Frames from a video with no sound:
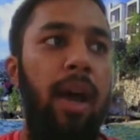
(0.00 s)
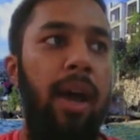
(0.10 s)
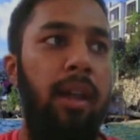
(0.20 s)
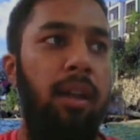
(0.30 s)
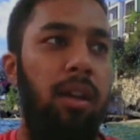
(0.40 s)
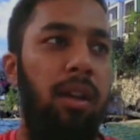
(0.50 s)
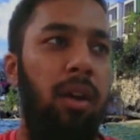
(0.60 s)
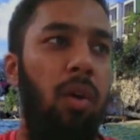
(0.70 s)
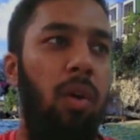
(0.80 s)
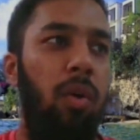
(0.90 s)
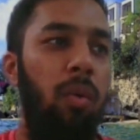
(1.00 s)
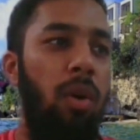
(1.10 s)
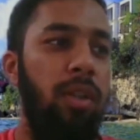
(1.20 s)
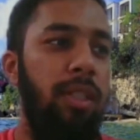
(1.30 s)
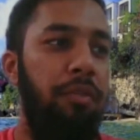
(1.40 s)
And
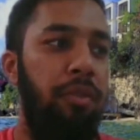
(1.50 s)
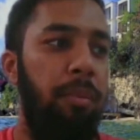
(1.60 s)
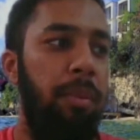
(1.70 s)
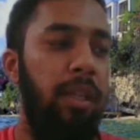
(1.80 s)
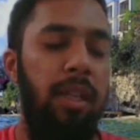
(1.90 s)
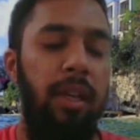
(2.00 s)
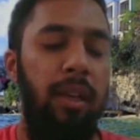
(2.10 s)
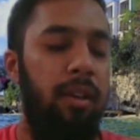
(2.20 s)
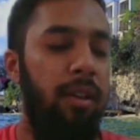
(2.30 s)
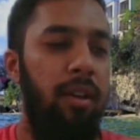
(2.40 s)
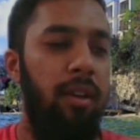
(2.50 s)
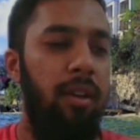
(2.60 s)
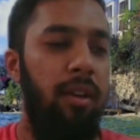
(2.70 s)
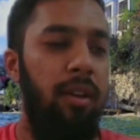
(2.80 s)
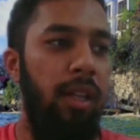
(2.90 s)
one thing for me is like
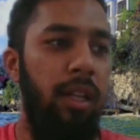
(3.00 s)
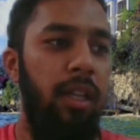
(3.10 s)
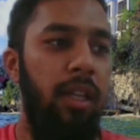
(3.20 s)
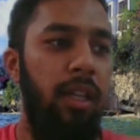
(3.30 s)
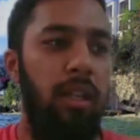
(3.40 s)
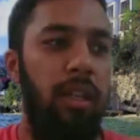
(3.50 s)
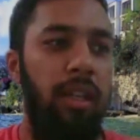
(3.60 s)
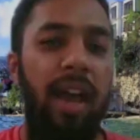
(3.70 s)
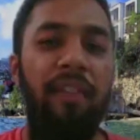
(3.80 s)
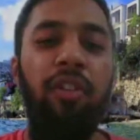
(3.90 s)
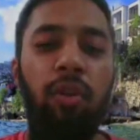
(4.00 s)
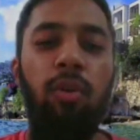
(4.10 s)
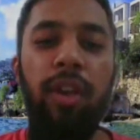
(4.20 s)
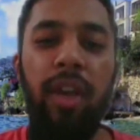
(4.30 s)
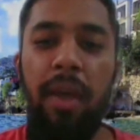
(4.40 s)
the you never
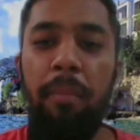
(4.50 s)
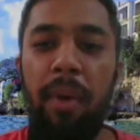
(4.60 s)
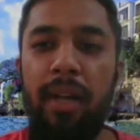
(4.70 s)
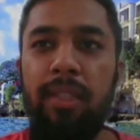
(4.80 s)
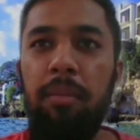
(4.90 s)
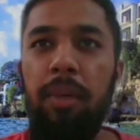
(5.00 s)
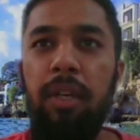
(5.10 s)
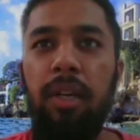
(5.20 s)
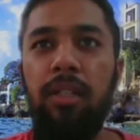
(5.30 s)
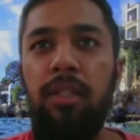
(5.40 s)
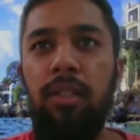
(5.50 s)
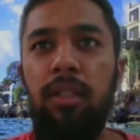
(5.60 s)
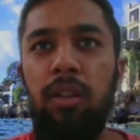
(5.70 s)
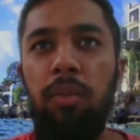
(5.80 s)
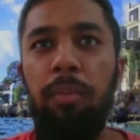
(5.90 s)
know who you're impacting because
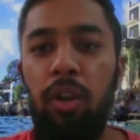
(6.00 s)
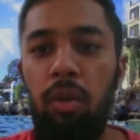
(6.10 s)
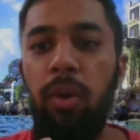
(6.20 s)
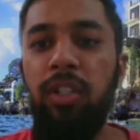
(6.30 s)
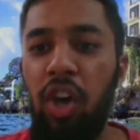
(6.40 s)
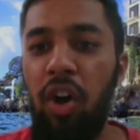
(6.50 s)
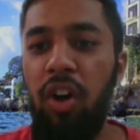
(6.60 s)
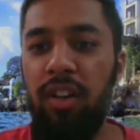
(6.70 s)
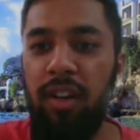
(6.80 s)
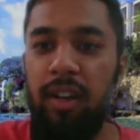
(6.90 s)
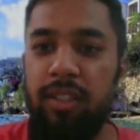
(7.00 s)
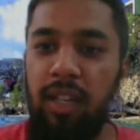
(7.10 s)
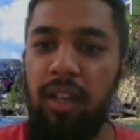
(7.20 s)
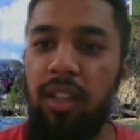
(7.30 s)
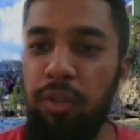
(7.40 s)
you may go and talk
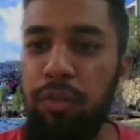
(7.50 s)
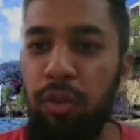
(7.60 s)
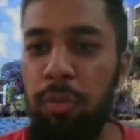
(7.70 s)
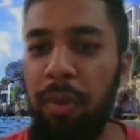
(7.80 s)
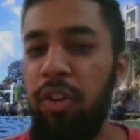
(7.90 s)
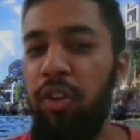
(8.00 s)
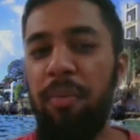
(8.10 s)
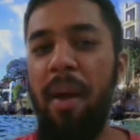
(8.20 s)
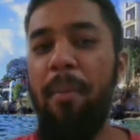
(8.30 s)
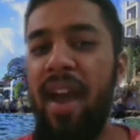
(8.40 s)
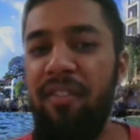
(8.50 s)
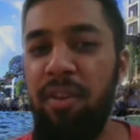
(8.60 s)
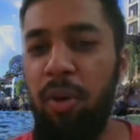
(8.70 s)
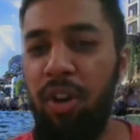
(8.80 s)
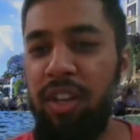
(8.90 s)
to a youth group, but you don't remember
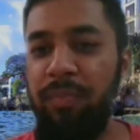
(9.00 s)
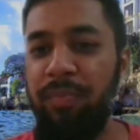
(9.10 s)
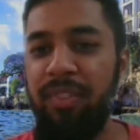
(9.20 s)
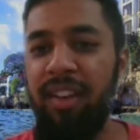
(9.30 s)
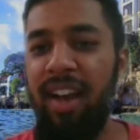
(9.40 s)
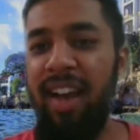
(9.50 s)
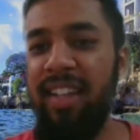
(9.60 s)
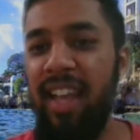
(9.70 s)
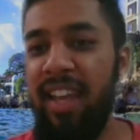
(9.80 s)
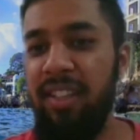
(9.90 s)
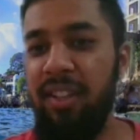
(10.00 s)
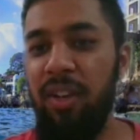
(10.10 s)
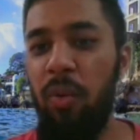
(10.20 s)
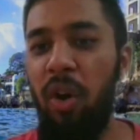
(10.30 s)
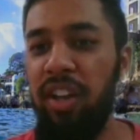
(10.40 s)
everybody. And then you're
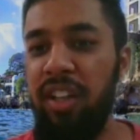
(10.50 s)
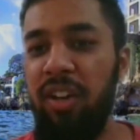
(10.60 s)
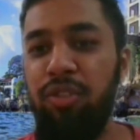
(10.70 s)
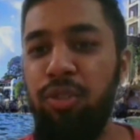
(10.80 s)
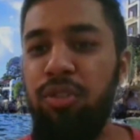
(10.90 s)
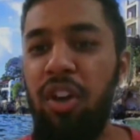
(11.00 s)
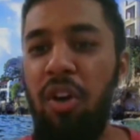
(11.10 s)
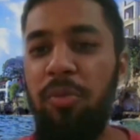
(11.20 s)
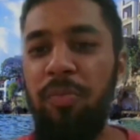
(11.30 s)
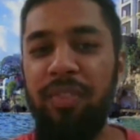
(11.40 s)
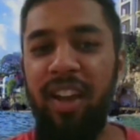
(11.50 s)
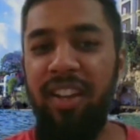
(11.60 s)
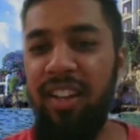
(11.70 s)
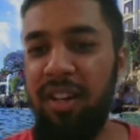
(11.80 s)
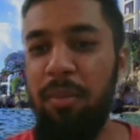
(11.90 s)
walking down through town and
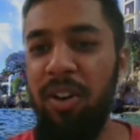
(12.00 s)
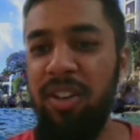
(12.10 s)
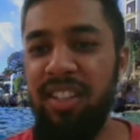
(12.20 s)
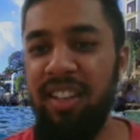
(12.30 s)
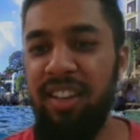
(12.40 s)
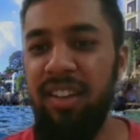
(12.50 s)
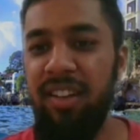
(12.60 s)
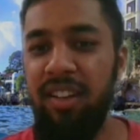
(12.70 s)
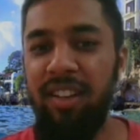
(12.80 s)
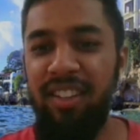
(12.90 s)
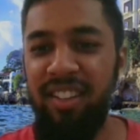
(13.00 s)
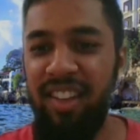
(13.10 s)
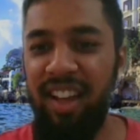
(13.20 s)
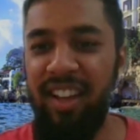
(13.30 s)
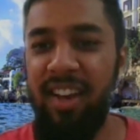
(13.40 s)
the little boys see you
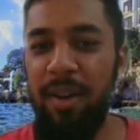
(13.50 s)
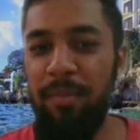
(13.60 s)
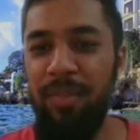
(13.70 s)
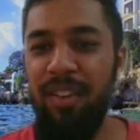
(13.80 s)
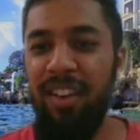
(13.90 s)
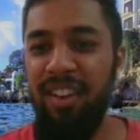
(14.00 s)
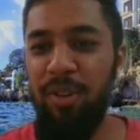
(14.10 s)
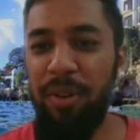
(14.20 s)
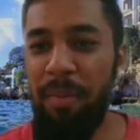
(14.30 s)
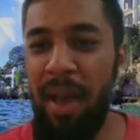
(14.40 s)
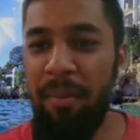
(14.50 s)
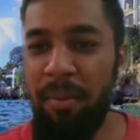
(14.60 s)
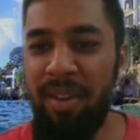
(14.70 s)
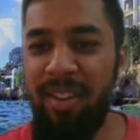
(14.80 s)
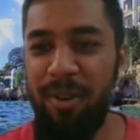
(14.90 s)
and they come, you remember
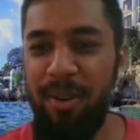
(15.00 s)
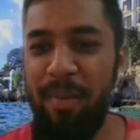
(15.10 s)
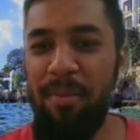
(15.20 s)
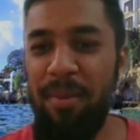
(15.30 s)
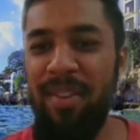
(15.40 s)
me? You remember me?